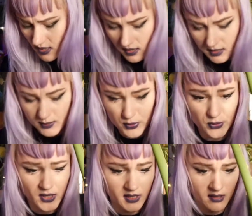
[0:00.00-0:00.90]
it's
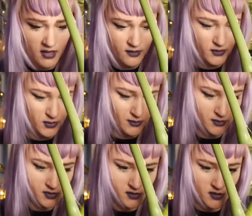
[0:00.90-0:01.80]
broken in half too,
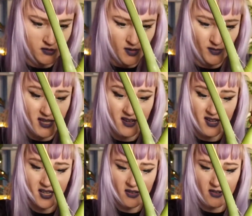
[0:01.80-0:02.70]
so I'm gonna
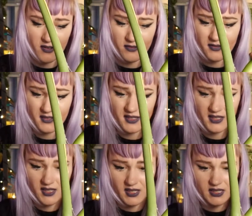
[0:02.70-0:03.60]
cut it off.
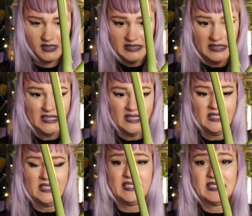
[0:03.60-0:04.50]

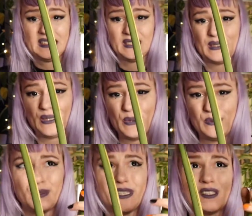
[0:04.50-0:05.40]
It's so
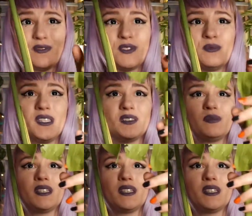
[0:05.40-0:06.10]
weird for me to be